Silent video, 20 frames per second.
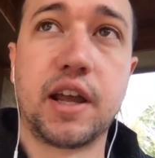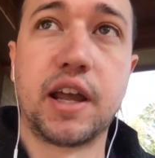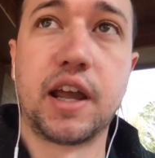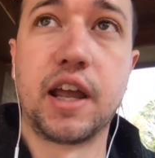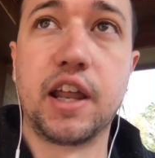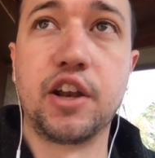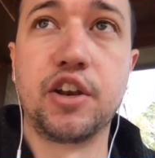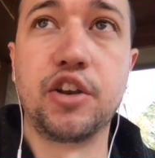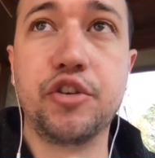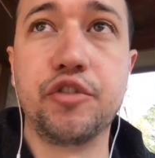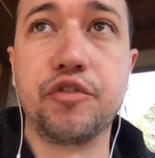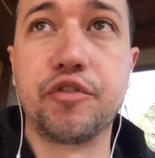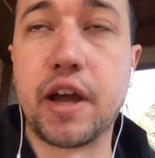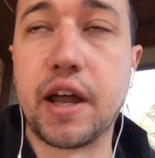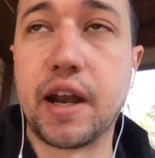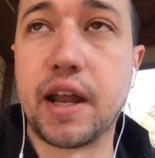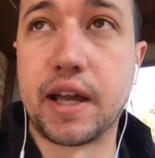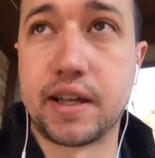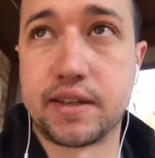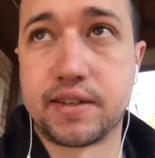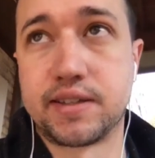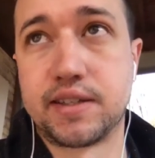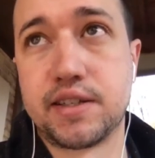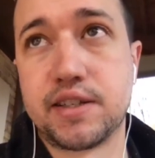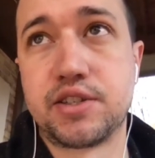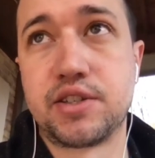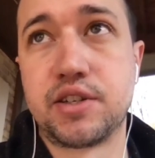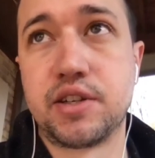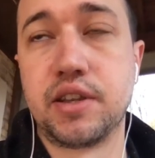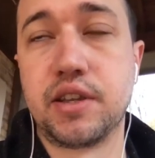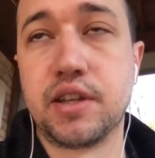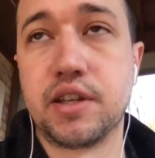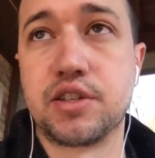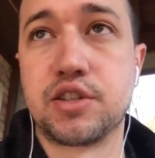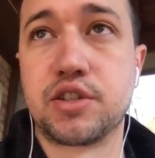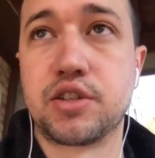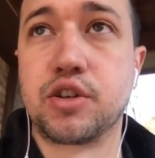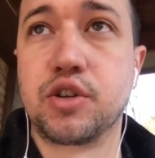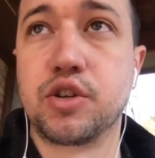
and you've got access to this